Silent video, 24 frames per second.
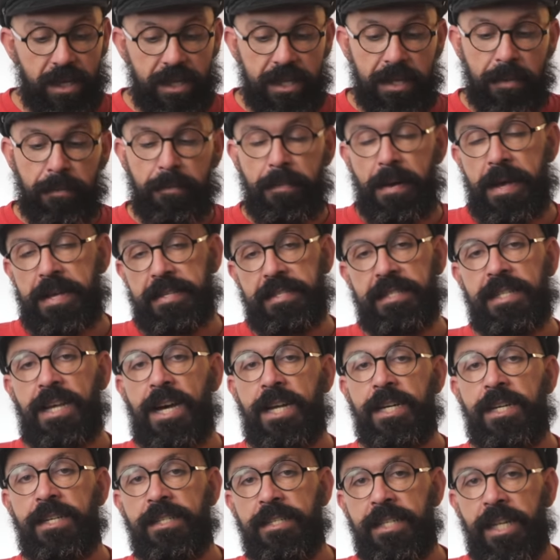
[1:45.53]
the best
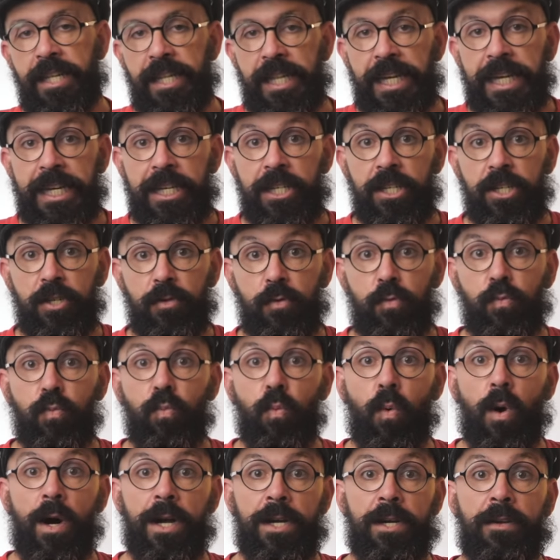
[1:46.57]
liners that each
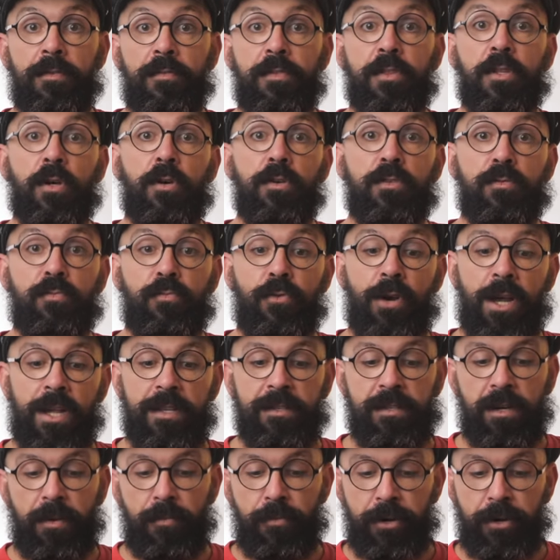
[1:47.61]
one of those brands are